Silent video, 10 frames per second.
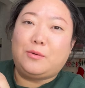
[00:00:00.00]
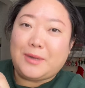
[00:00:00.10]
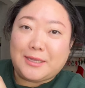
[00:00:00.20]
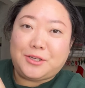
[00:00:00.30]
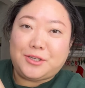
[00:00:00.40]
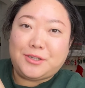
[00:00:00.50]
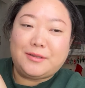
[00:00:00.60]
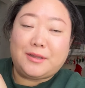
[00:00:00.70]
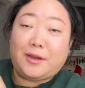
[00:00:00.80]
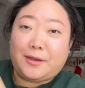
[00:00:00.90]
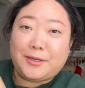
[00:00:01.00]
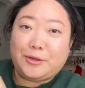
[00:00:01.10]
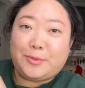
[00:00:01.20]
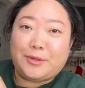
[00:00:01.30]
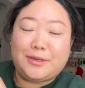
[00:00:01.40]
which the
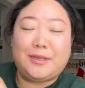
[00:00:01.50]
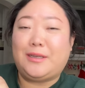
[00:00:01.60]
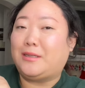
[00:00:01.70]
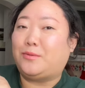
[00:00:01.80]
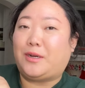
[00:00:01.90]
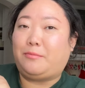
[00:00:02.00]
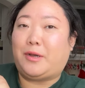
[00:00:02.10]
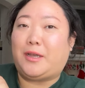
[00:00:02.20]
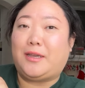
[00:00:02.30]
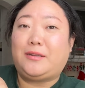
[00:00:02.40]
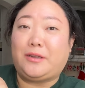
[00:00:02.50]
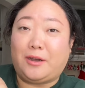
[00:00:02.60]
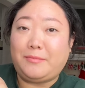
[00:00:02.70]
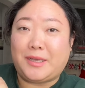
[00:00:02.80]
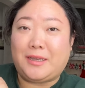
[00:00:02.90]
audiobook is read by
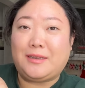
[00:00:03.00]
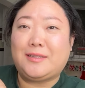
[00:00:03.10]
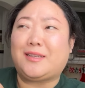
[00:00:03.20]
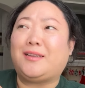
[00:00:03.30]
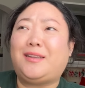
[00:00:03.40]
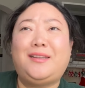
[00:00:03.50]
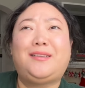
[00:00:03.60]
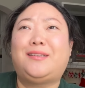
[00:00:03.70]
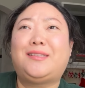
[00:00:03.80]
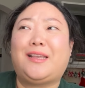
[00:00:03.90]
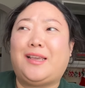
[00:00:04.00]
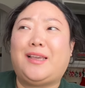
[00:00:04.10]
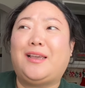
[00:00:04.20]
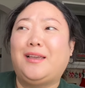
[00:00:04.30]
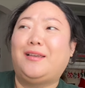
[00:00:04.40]
Tom Hanks, and he does
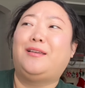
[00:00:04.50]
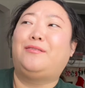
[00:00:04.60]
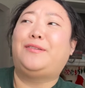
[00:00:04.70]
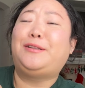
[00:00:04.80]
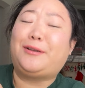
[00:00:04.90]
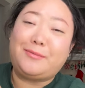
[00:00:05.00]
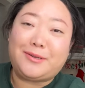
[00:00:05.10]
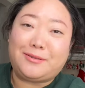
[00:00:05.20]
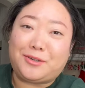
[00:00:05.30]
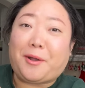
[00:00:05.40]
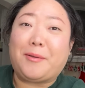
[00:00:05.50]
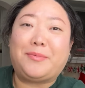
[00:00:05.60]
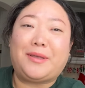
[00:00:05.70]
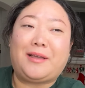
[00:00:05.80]
a phenomenal job.